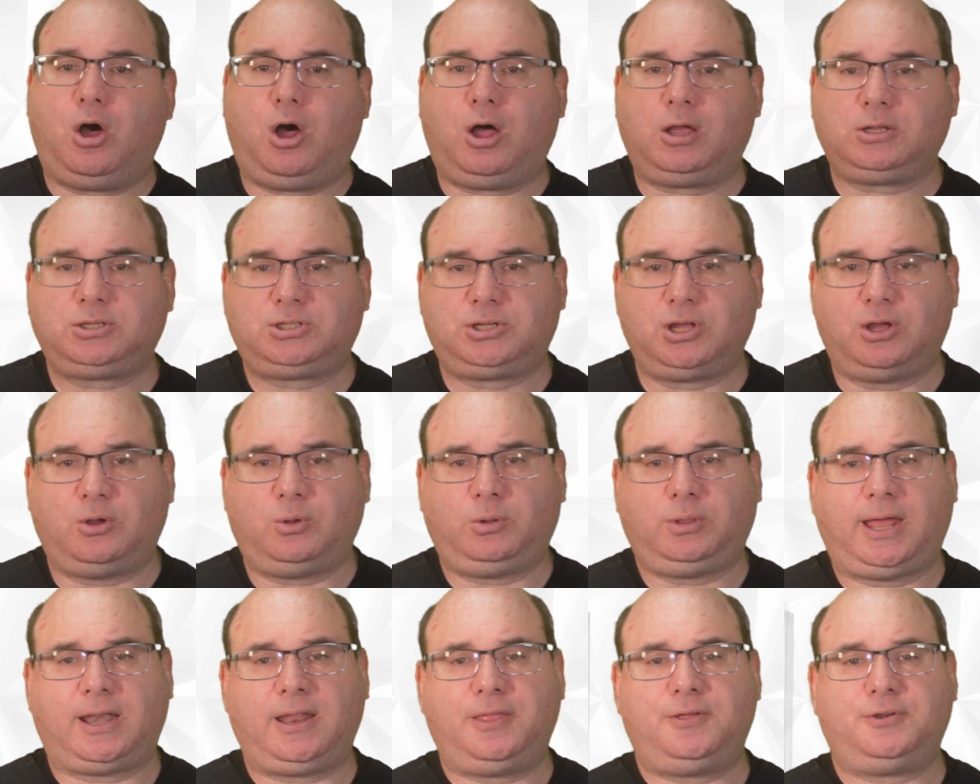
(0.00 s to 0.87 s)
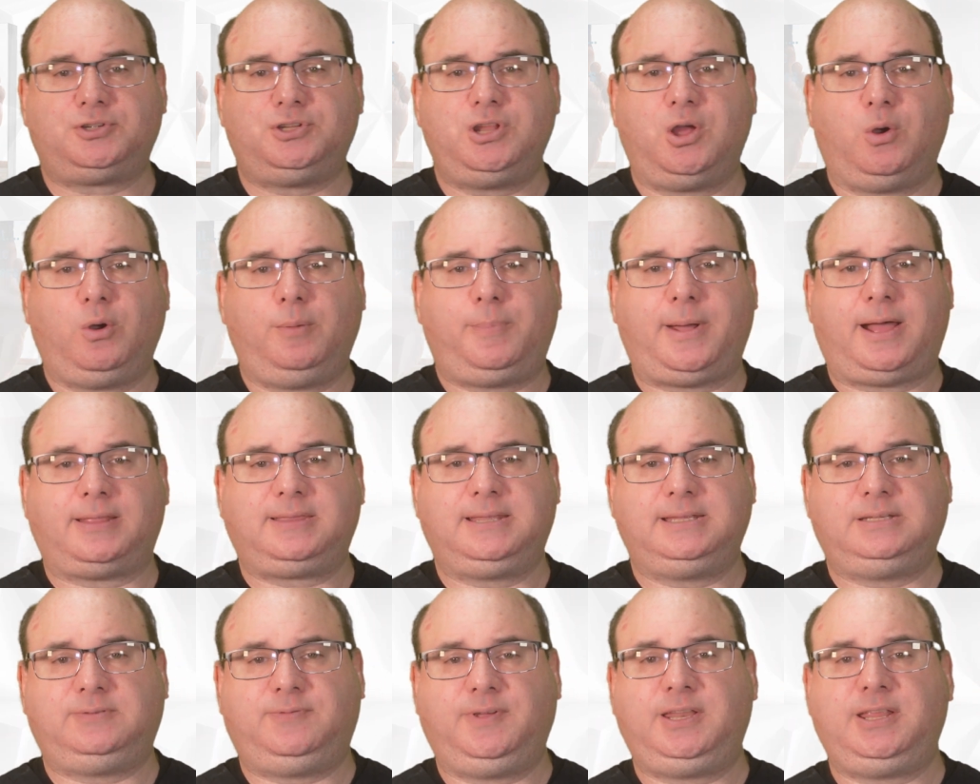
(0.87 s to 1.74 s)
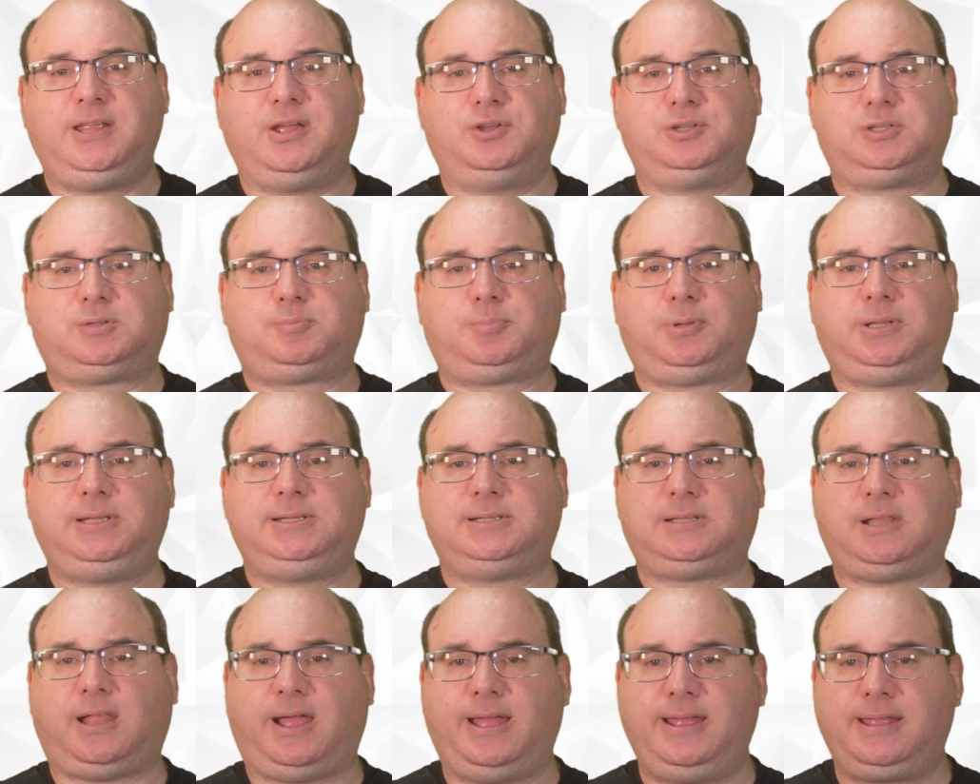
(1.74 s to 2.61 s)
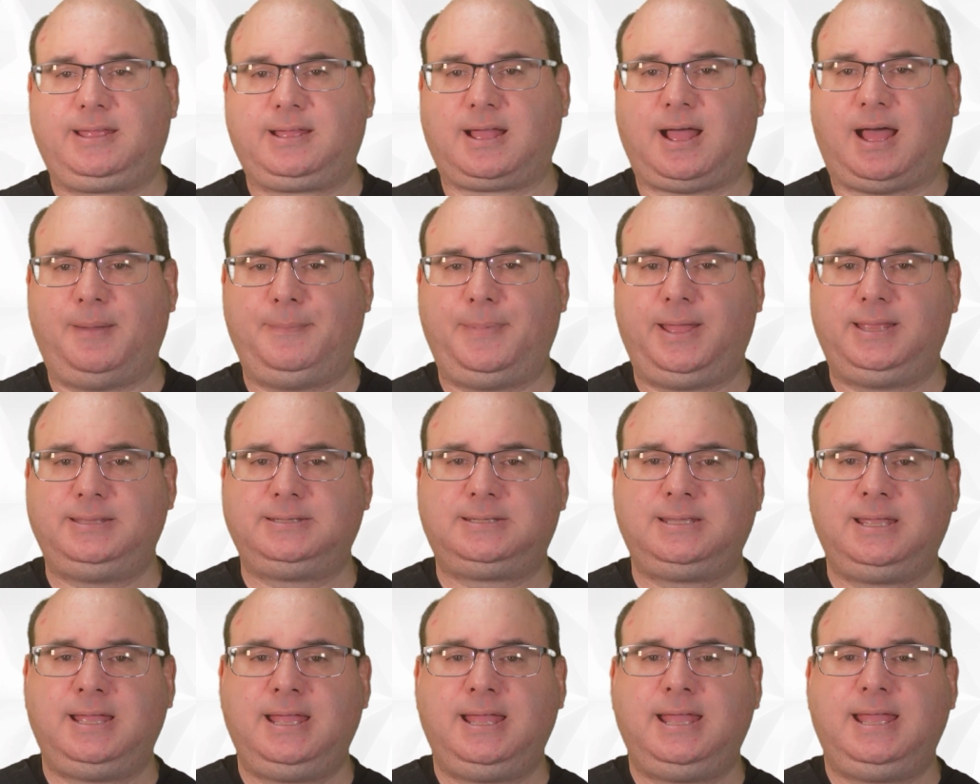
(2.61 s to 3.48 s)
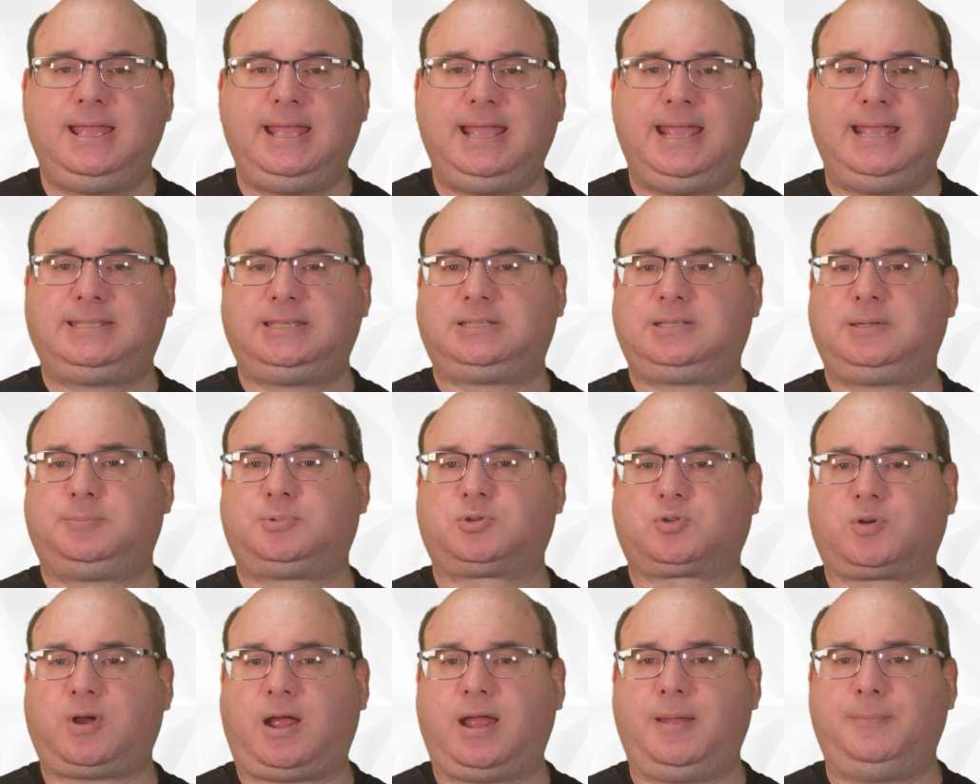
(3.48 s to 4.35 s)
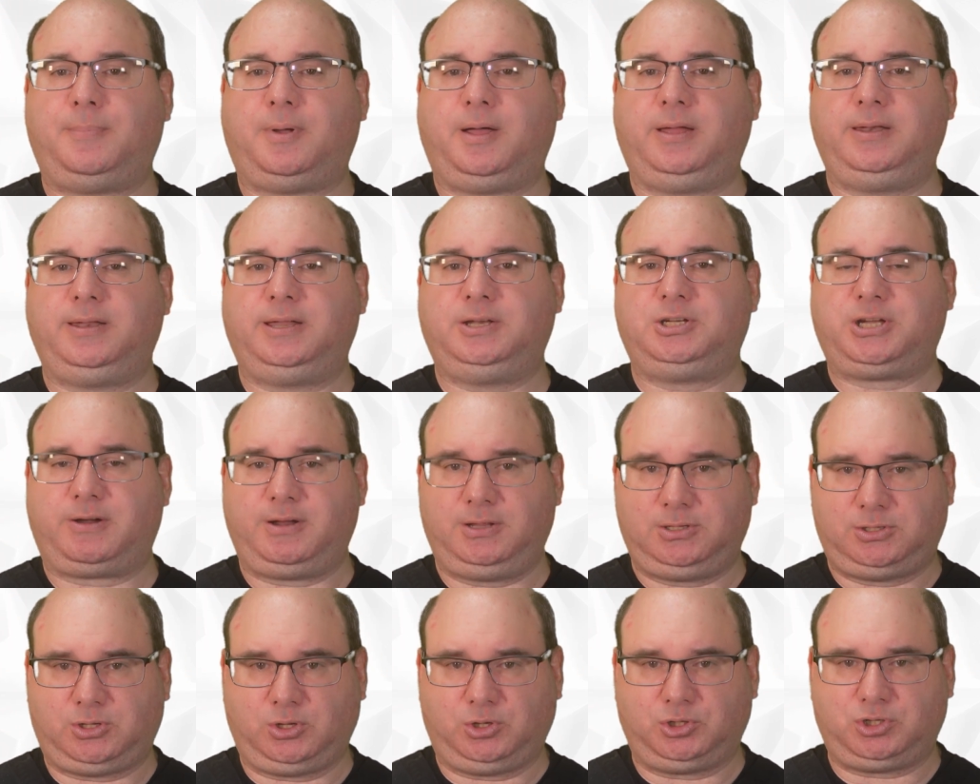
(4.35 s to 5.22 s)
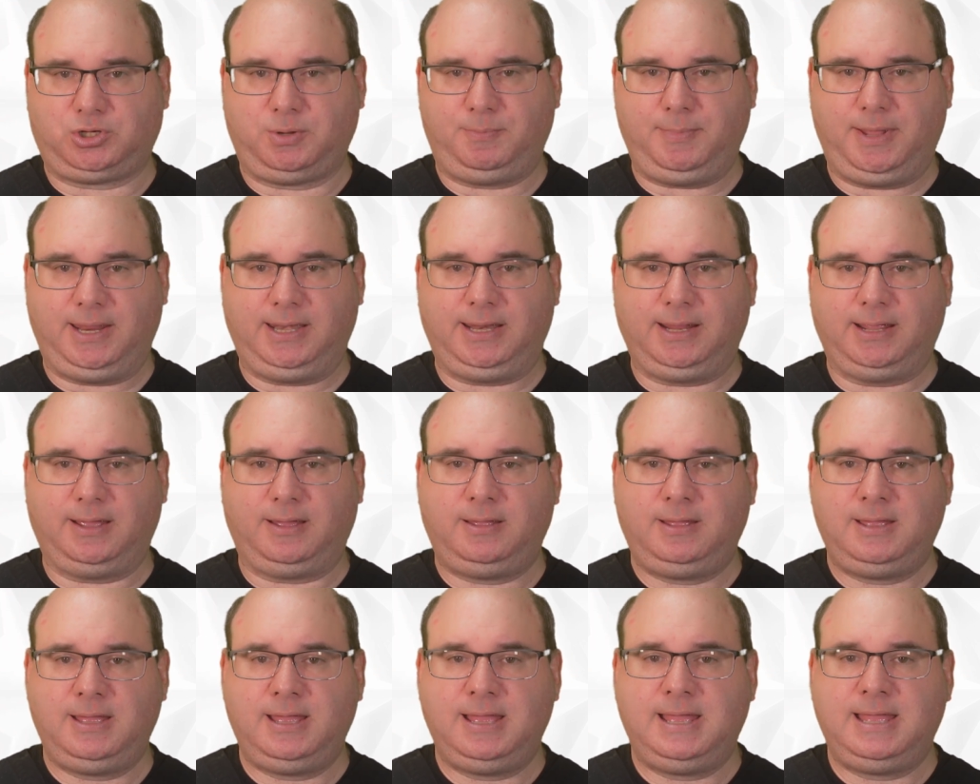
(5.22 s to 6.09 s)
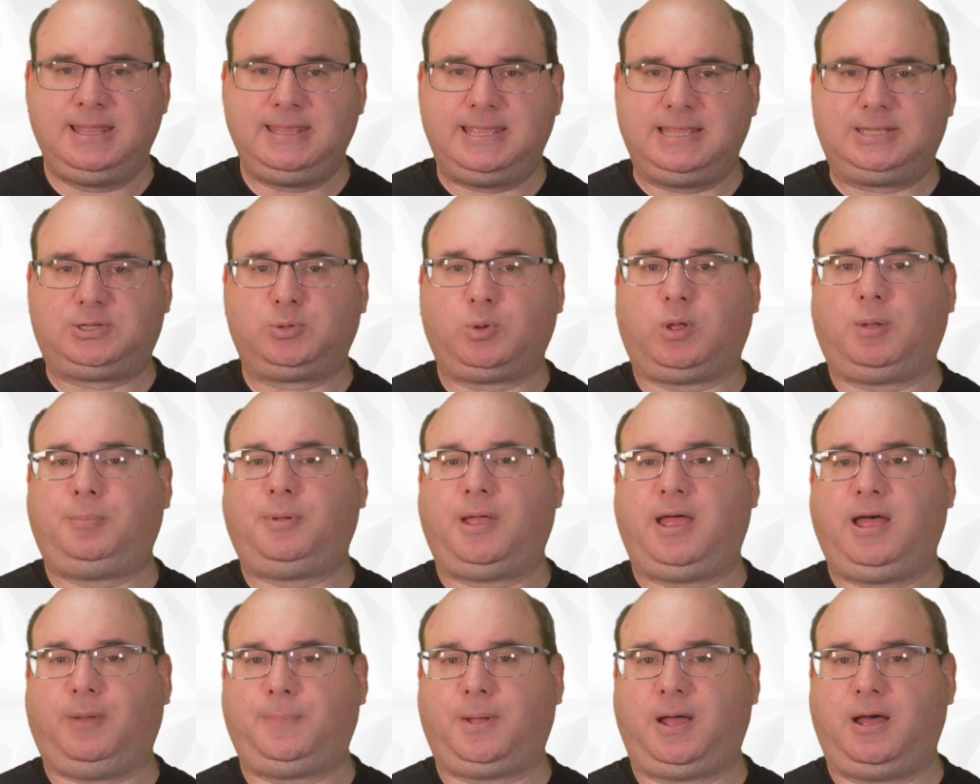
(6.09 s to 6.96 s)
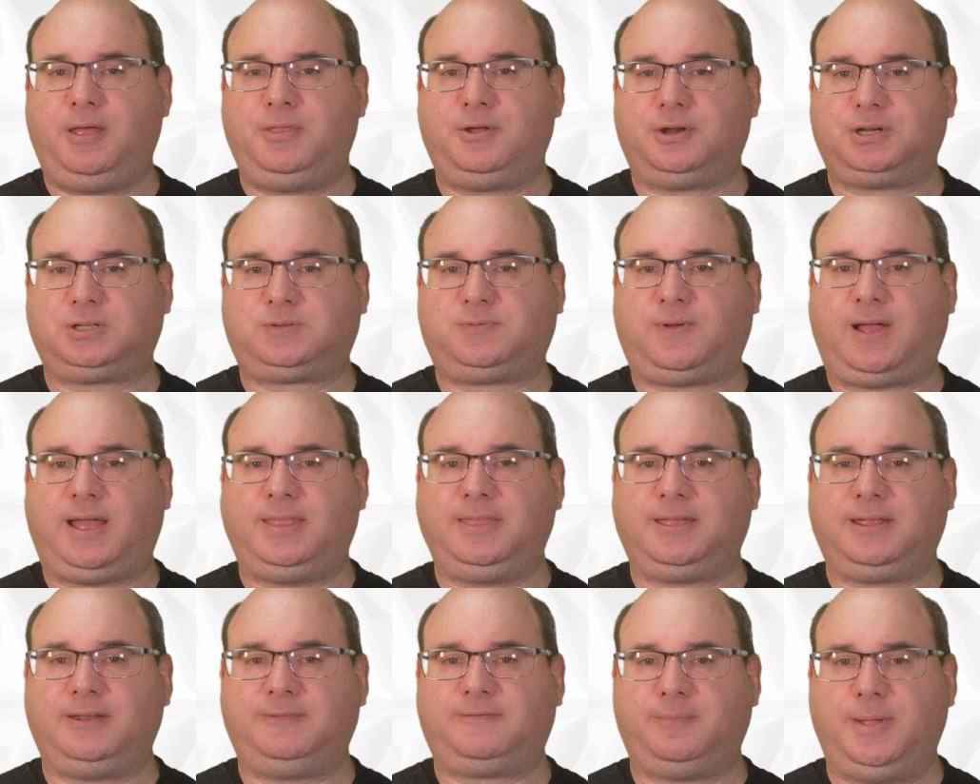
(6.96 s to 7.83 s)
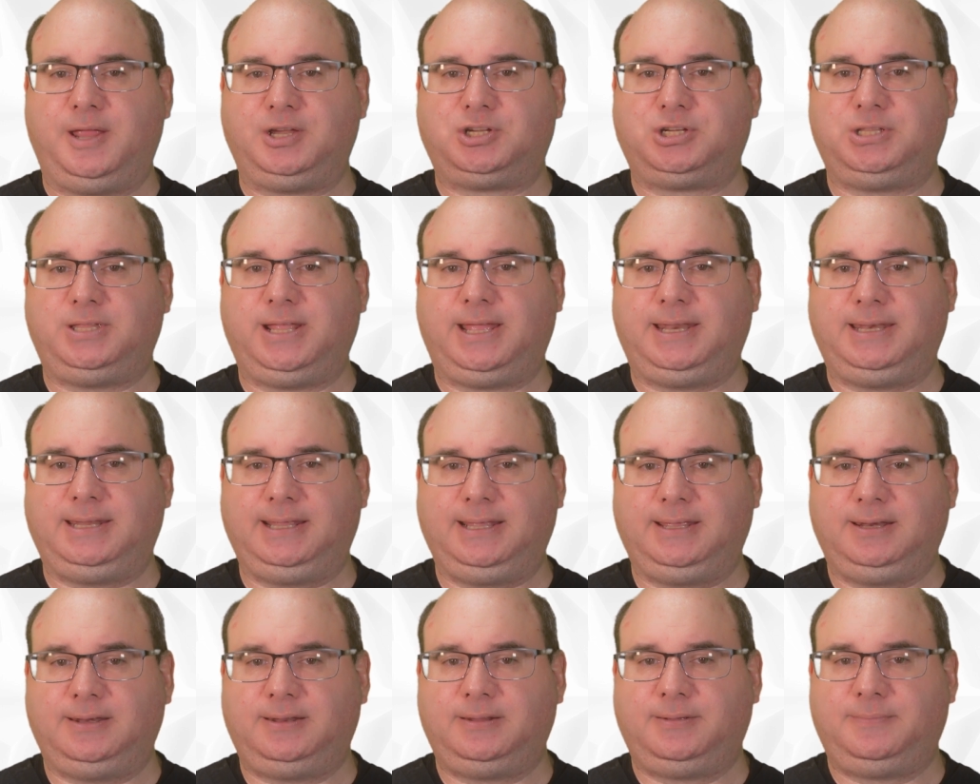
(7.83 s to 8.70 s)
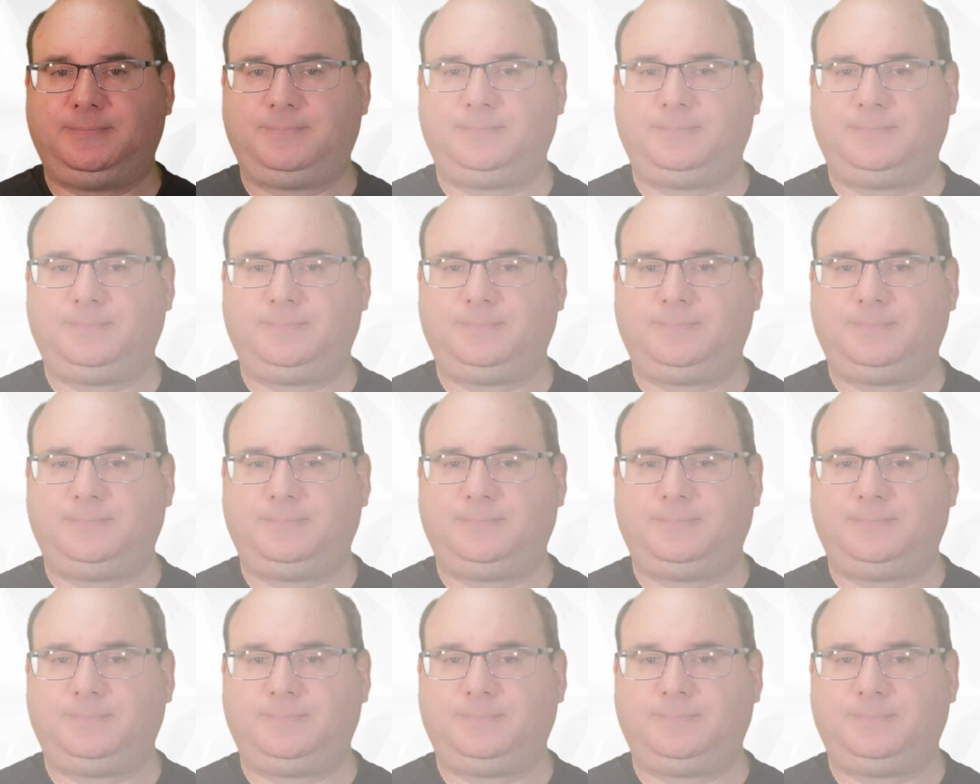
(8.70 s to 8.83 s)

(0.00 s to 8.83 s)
Also, let others know about these videos. Please like, comment, hit the subscribe button, and share on social media. This will help others find the information they need.